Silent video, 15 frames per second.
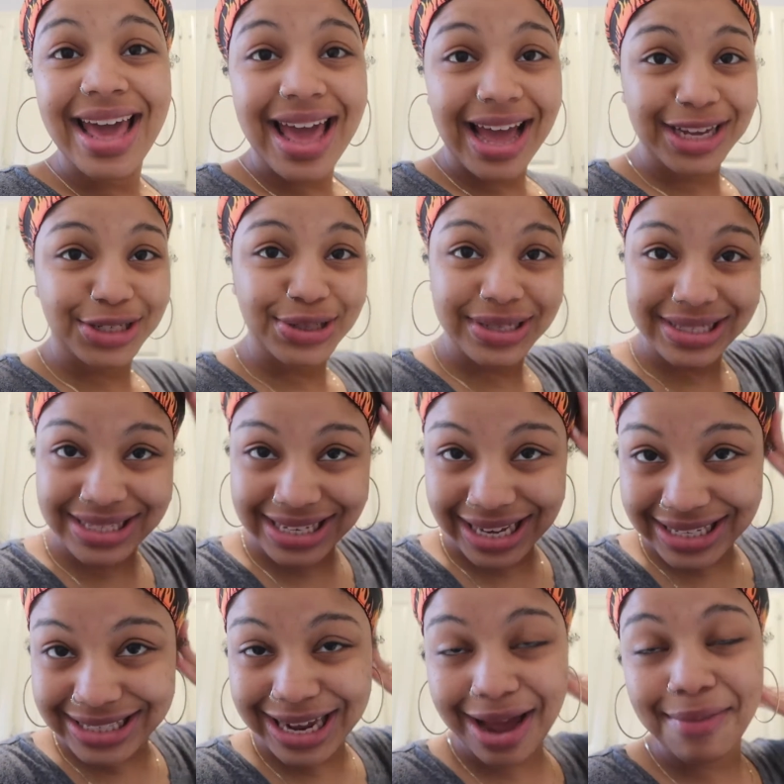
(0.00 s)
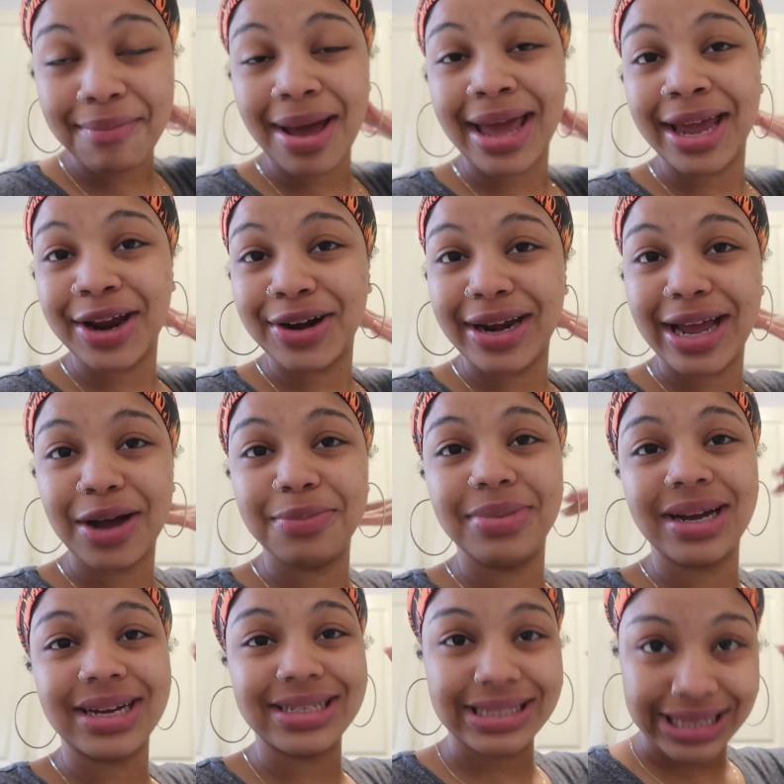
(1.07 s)
As you can see, I tied my hair down
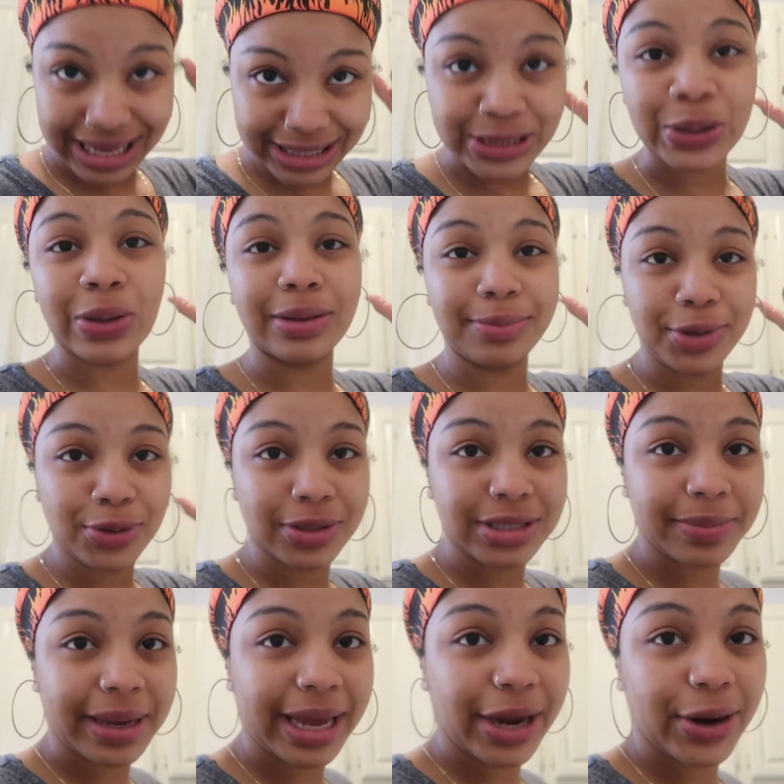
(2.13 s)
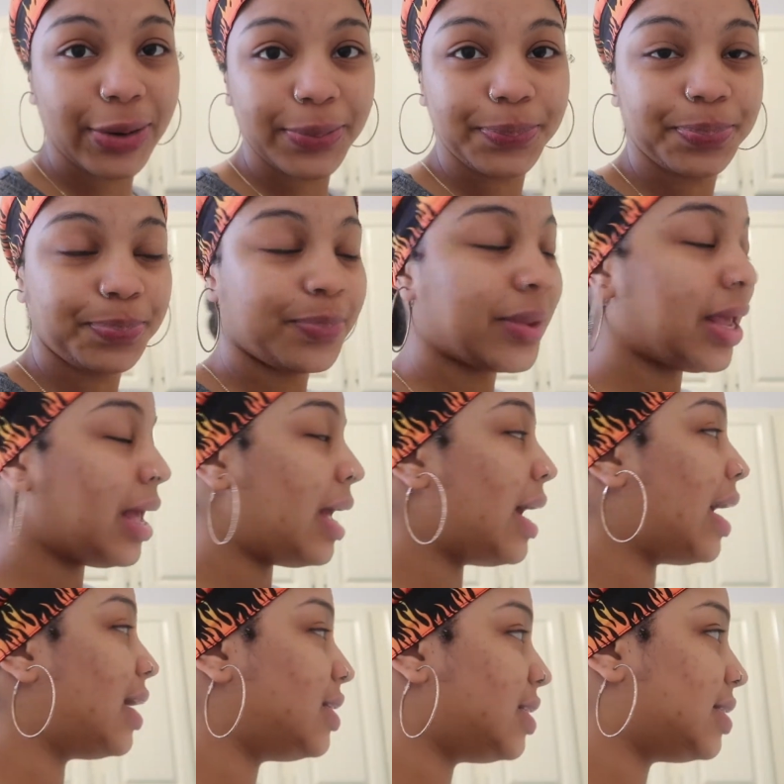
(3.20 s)
because that's all I'm doing to my hair.
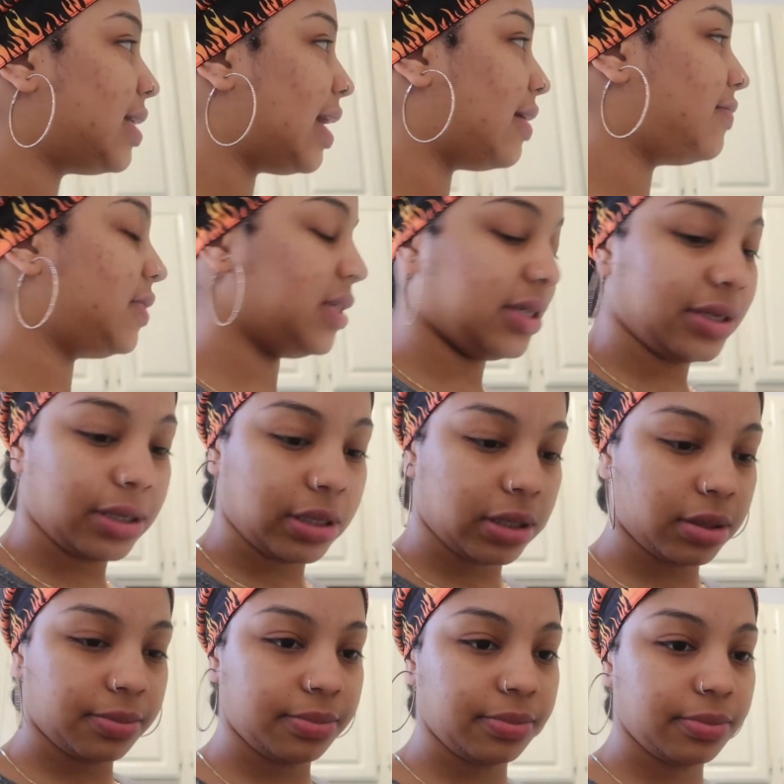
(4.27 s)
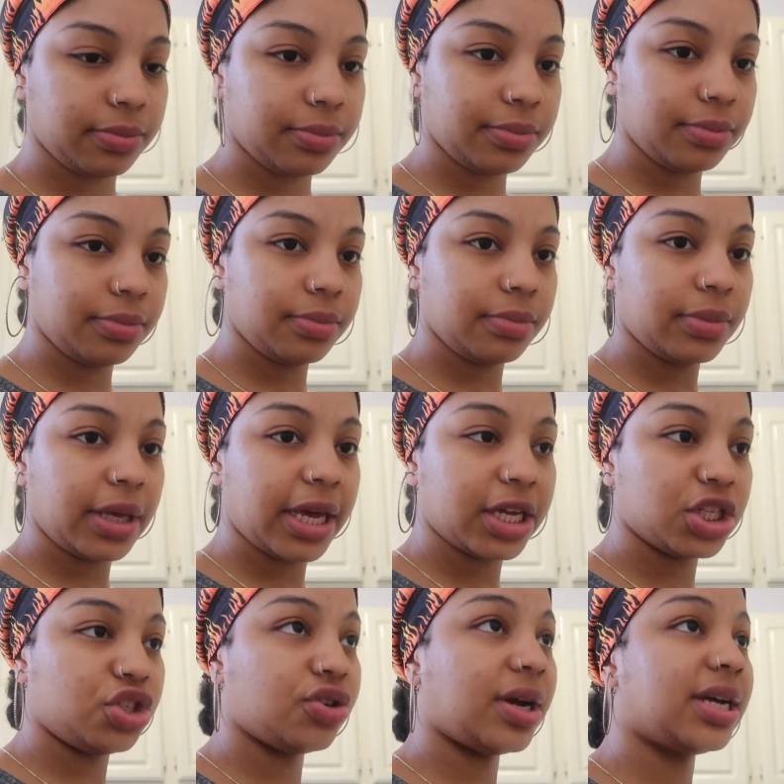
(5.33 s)
I just have to
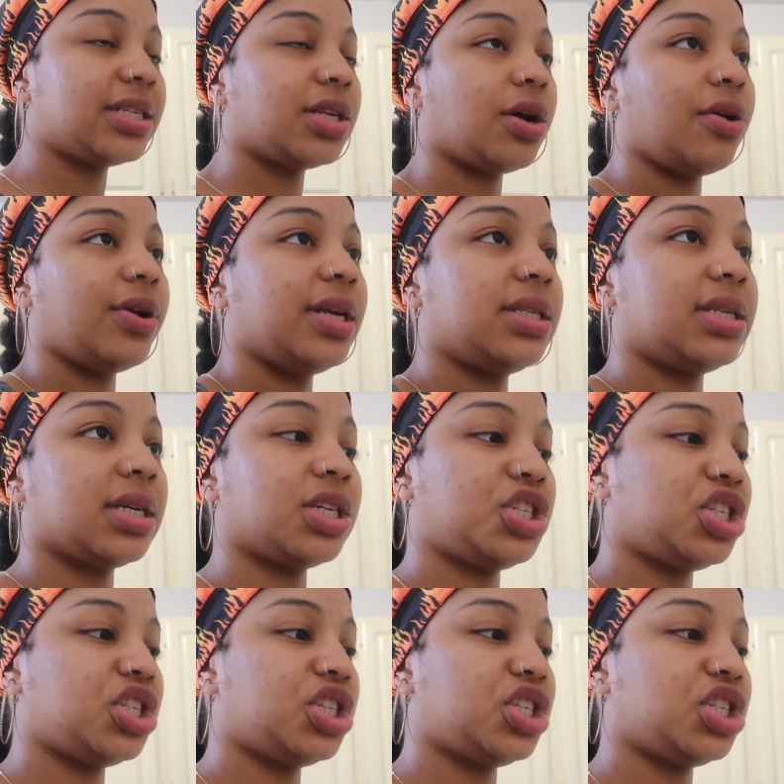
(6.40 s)
get dressed. I already took a